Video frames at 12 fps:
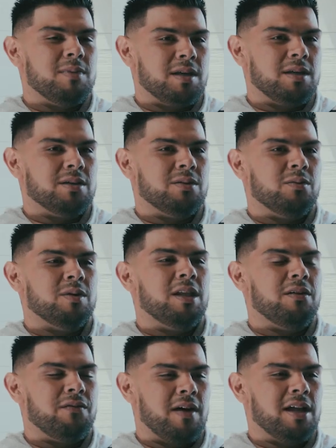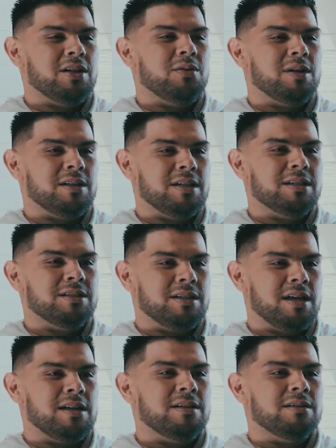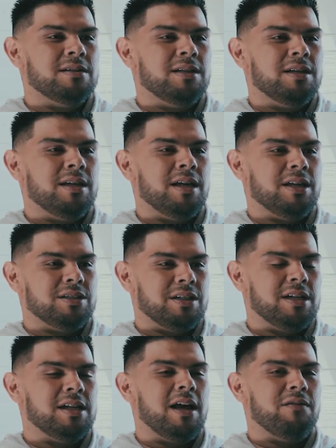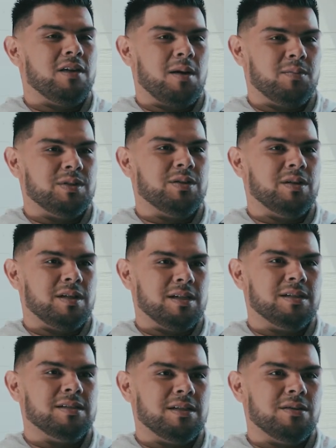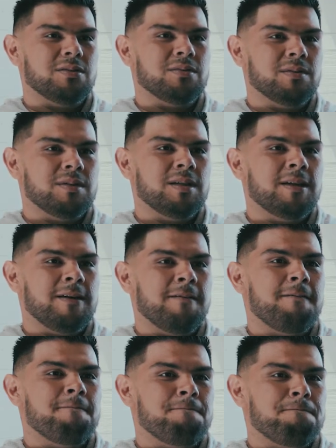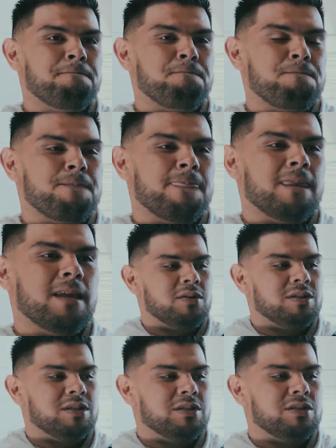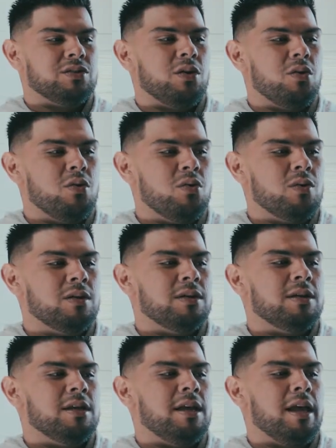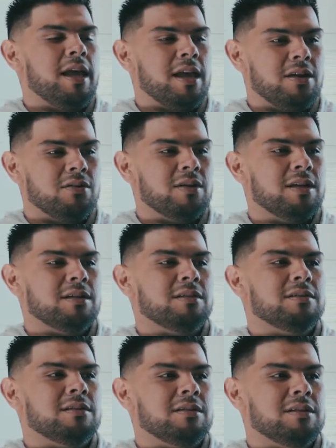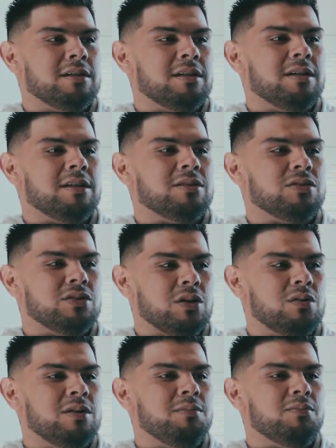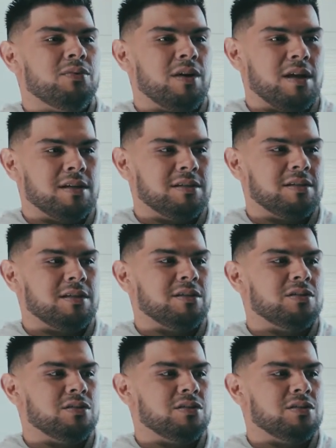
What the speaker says: me when they find you in a ditch dead, and she didn't have the opportunity to see you." I was just so angry and so depressed and